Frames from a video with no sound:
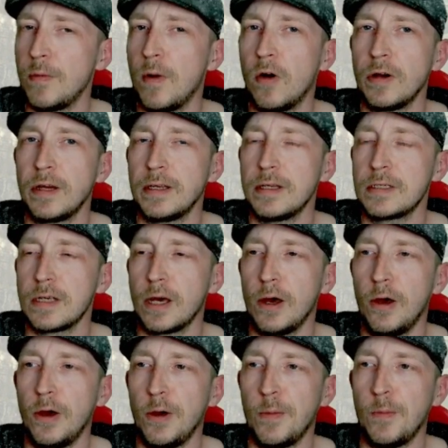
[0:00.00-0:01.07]
mind
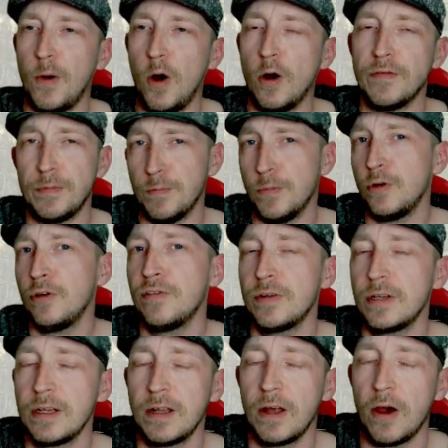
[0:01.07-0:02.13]
have him
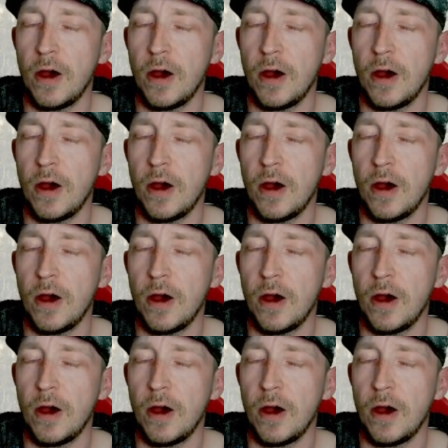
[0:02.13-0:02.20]
moving